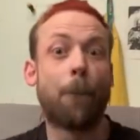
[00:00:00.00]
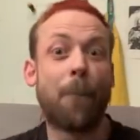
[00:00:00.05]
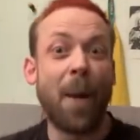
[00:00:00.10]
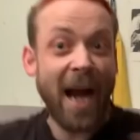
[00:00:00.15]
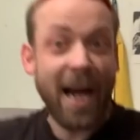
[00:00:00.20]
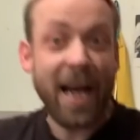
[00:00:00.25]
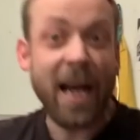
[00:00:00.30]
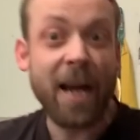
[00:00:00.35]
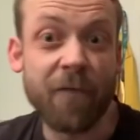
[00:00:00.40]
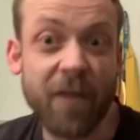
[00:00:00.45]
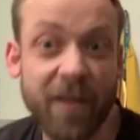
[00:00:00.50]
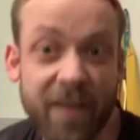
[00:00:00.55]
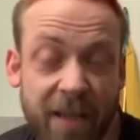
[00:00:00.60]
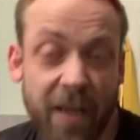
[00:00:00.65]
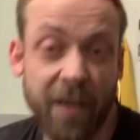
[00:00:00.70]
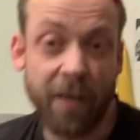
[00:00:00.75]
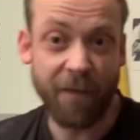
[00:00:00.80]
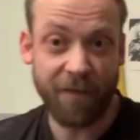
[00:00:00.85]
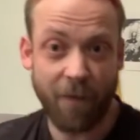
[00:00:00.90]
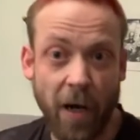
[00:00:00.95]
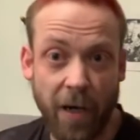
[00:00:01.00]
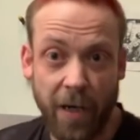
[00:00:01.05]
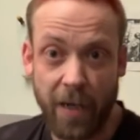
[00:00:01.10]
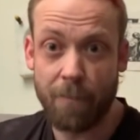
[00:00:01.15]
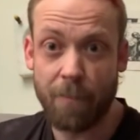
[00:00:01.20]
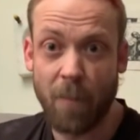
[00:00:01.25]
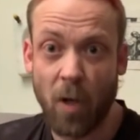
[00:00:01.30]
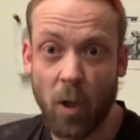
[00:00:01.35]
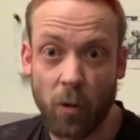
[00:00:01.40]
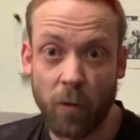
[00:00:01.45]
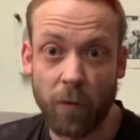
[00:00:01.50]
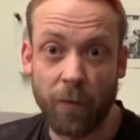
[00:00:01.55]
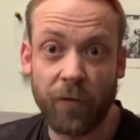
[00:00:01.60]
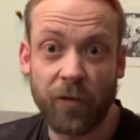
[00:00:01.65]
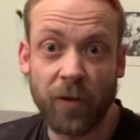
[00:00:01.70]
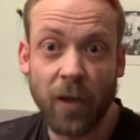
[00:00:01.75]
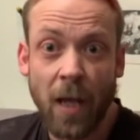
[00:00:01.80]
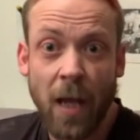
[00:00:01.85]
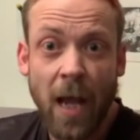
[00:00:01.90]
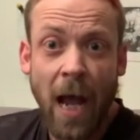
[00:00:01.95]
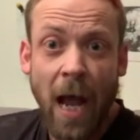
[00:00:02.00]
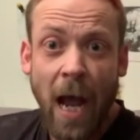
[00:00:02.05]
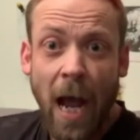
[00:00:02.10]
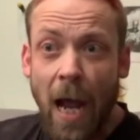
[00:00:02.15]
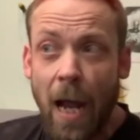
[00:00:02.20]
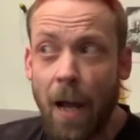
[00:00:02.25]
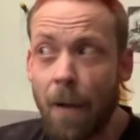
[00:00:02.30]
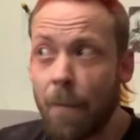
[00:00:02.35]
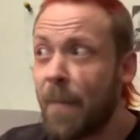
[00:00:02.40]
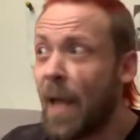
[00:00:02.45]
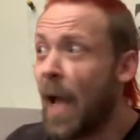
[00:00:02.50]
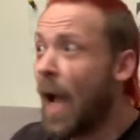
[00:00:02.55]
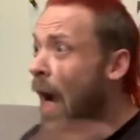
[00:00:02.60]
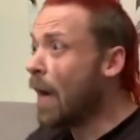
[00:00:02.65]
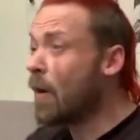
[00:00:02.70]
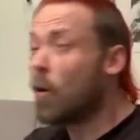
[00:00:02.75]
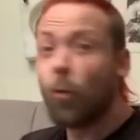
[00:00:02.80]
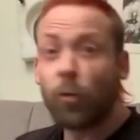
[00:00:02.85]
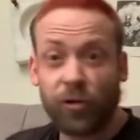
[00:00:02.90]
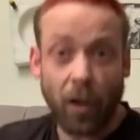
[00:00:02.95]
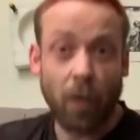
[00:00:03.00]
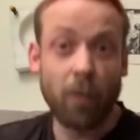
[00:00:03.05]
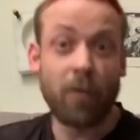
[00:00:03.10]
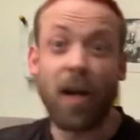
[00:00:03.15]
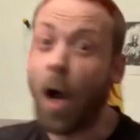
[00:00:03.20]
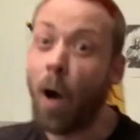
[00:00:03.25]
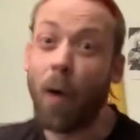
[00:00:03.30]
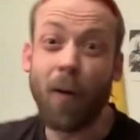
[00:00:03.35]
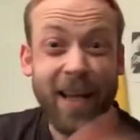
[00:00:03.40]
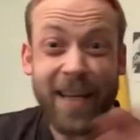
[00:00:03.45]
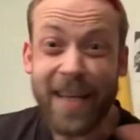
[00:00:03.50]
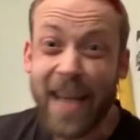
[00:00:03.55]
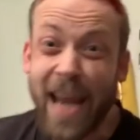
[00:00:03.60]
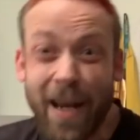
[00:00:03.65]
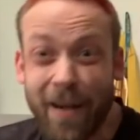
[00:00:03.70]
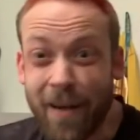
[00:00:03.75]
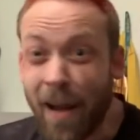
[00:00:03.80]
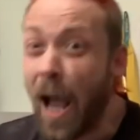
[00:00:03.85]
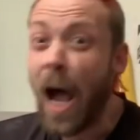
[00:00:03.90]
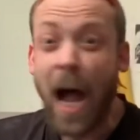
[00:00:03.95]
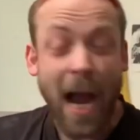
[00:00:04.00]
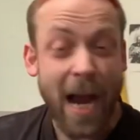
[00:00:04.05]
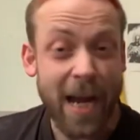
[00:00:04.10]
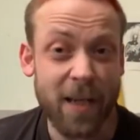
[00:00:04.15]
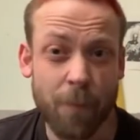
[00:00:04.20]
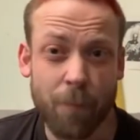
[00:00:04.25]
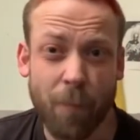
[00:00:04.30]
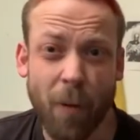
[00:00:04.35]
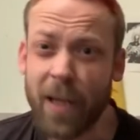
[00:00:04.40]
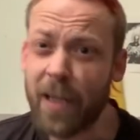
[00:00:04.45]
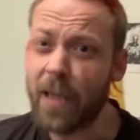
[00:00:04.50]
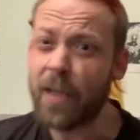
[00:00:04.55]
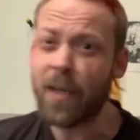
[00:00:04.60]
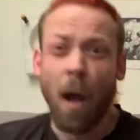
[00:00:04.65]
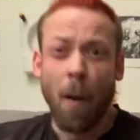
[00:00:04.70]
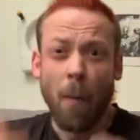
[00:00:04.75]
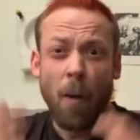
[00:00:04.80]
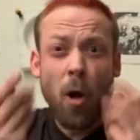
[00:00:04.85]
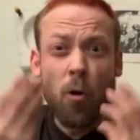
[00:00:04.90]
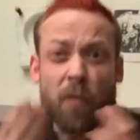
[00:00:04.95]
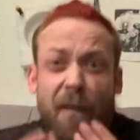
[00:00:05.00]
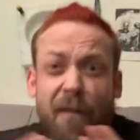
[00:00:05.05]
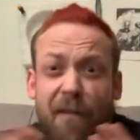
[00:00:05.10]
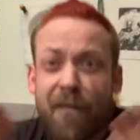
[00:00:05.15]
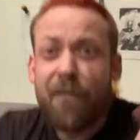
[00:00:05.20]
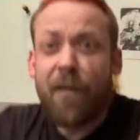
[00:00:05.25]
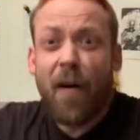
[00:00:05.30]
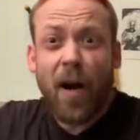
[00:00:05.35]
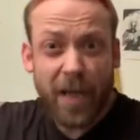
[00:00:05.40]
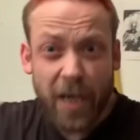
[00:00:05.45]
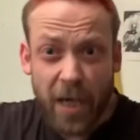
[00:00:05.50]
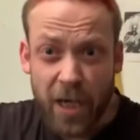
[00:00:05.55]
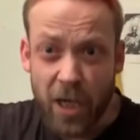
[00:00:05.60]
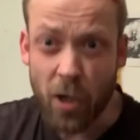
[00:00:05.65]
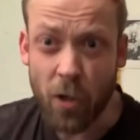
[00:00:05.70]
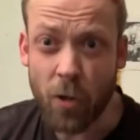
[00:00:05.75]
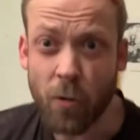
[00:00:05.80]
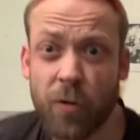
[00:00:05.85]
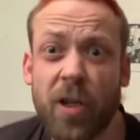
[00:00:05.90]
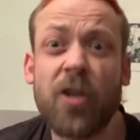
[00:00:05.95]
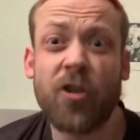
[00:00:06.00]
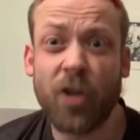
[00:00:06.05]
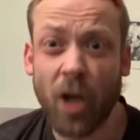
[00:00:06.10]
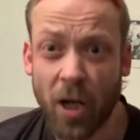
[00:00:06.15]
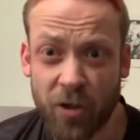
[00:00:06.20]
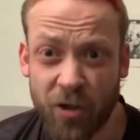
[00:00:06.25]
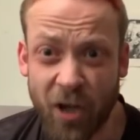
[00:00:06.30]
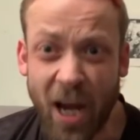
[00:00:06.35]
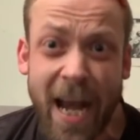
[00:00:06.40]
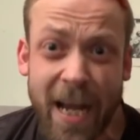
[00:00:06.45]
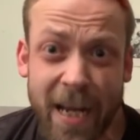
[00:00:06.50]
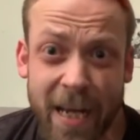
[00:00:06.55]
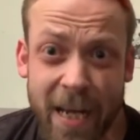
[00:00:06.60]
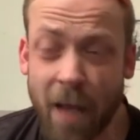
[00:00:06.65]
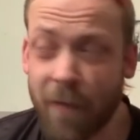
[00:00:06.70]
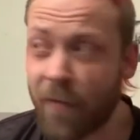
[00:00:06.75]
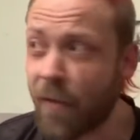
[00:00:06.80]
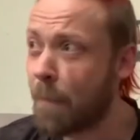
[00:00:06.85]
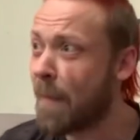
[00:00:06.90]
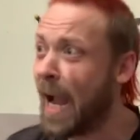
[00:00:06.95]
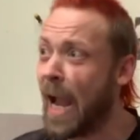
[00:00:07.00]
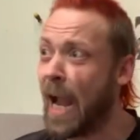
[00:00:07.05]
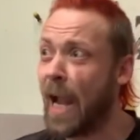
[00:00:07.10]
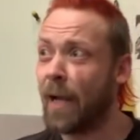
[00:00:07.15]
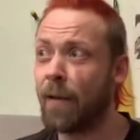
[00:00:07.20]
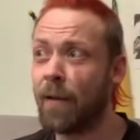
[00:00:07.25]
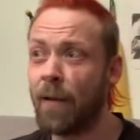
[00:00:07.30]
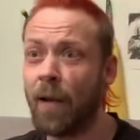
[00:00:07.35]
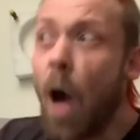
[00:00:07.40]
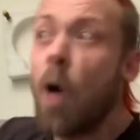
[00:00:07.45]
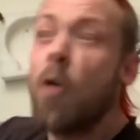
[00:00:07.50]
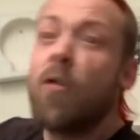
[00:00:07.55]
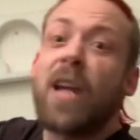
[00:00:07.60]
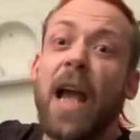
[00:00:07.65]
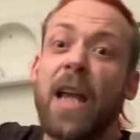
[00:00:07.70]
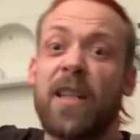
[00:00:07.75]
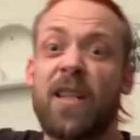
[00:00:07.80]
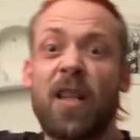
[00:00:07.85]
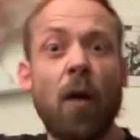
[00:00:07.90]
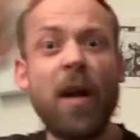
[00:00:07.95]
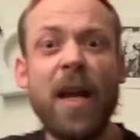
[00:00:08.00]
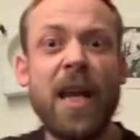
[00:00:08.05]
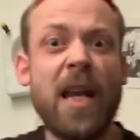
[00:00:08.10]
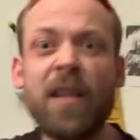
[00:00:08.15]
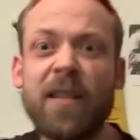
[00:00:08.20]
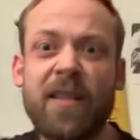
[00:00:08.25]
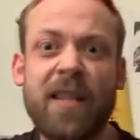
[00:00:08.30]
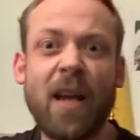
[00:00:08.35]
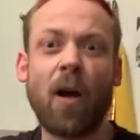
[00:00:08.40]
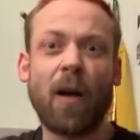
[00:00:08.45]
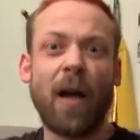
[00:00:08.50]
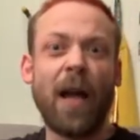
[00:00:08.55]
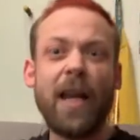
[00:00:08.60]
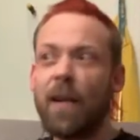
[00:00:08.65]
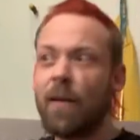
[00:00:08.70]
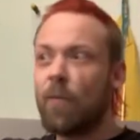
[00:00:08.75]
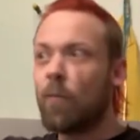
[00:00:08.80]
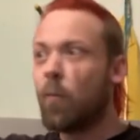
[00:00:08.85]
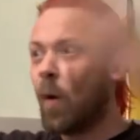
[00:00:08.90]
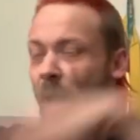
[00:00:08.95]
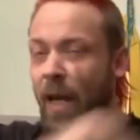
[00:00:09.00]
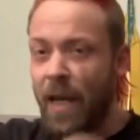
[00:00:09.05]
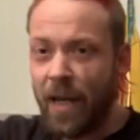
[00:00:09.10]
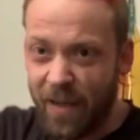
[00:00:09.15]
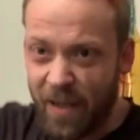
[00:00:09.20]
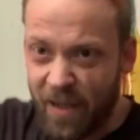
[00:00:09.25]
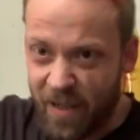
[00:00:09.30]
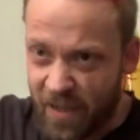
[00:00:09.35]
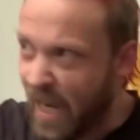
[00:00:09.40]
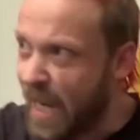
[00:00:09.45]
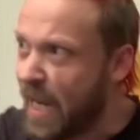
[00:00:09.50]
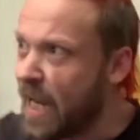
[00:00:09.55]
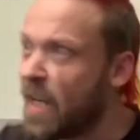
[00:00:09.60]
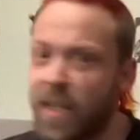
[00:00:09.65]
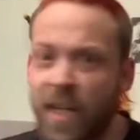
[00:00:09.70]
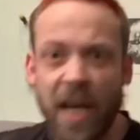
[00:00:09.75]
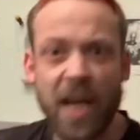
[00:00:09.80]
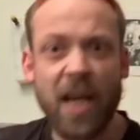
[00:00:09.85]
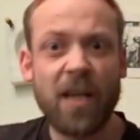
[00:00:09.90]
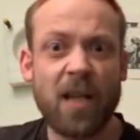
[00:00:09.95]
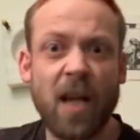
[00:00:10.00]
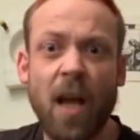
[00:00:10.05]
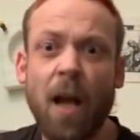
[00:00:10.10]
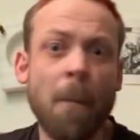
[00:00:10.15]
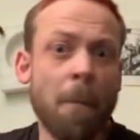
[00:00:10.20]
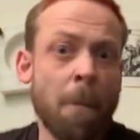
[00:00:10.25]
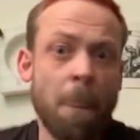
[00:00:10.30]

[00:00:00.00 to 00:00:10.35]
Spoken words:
bang everything that fucking moves. And also, Carl, again, I hate to break this, but who the fuck are you to judge any other man? Okay, so Ian Geezer.